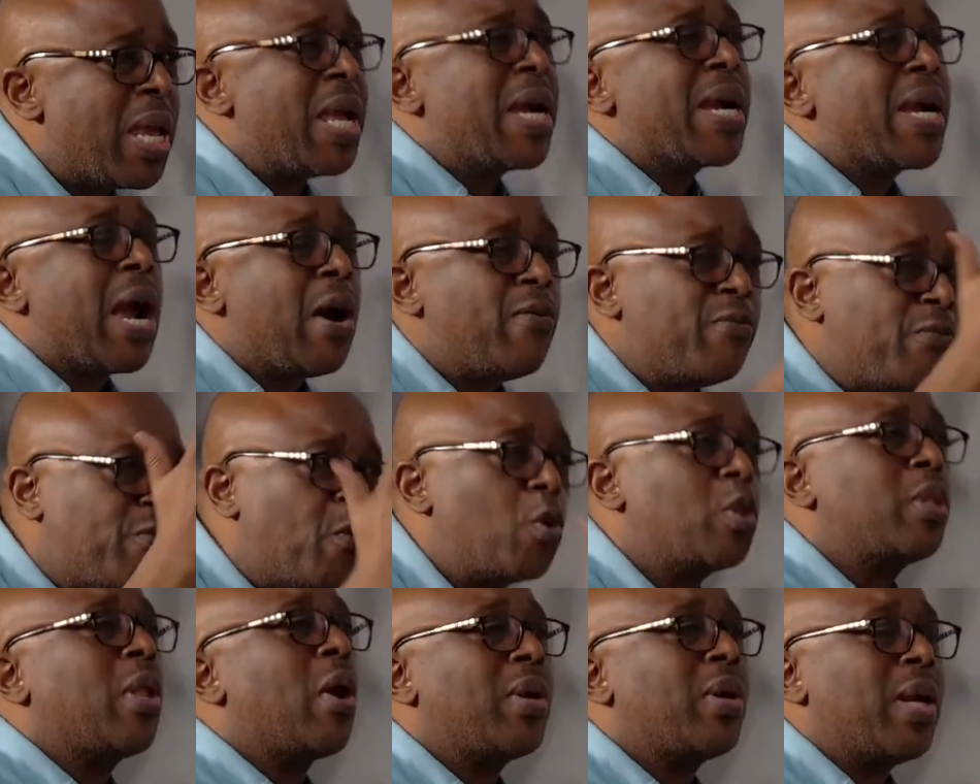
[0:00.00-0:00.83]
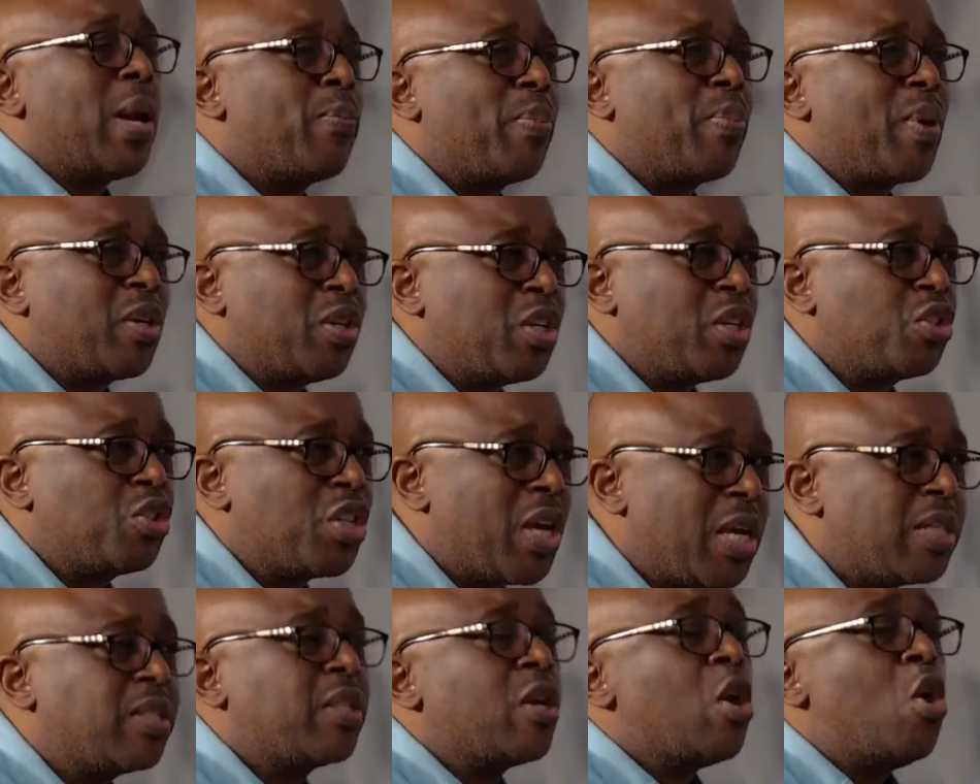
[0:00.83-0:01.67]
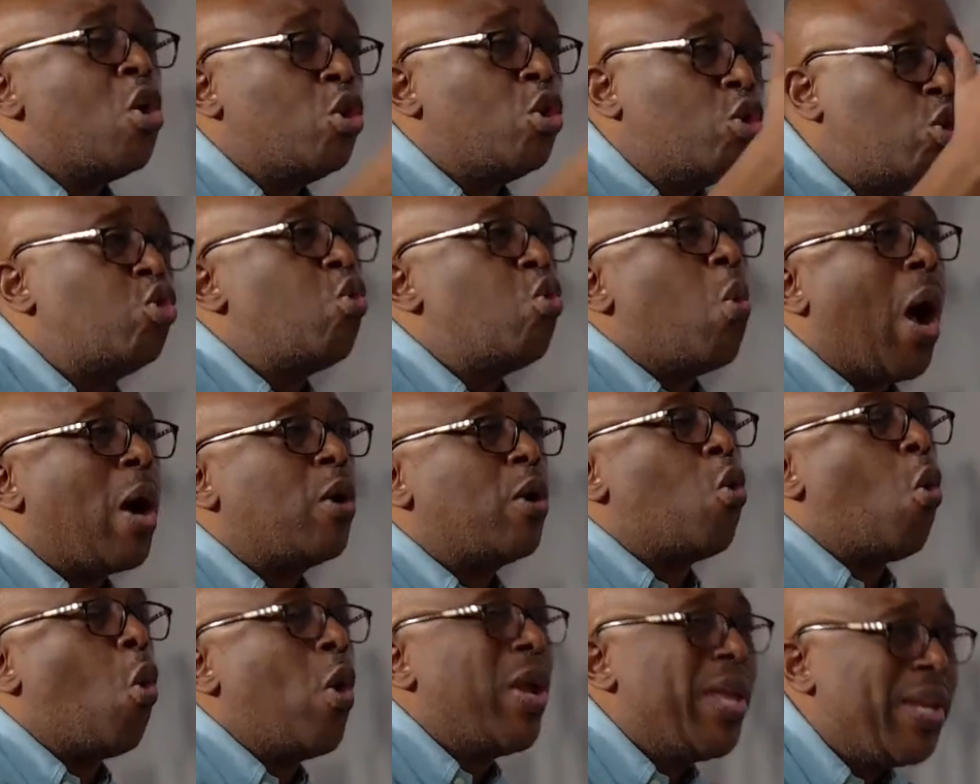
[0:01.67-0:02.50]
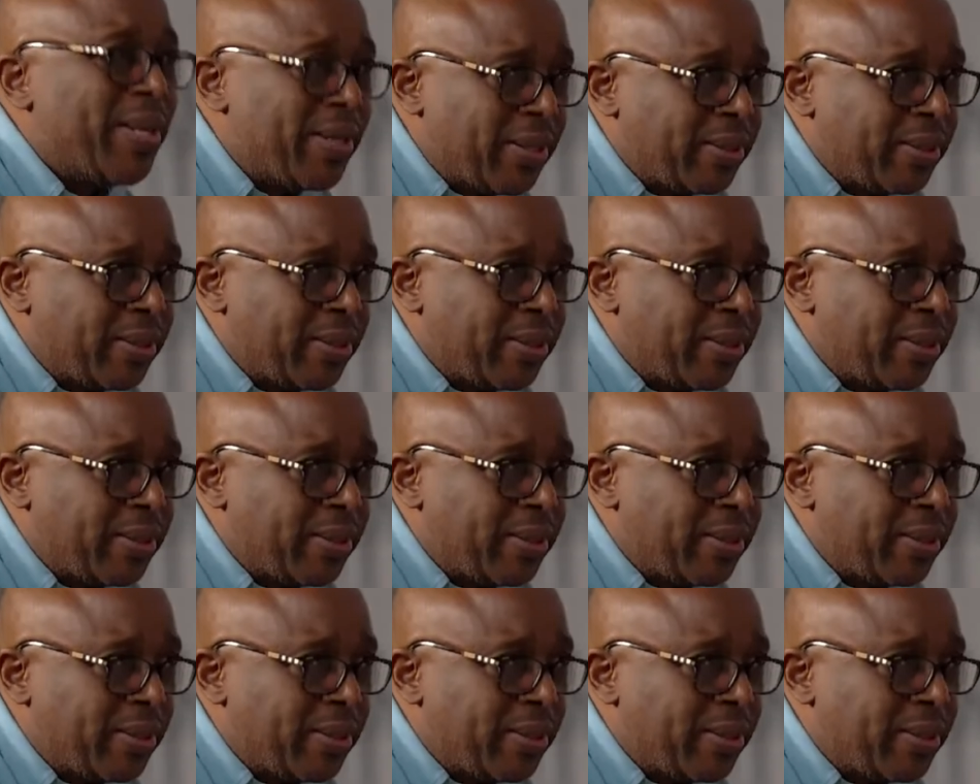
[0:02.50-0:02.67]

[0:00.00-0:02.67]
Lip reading: can vote out the partitions. You are going.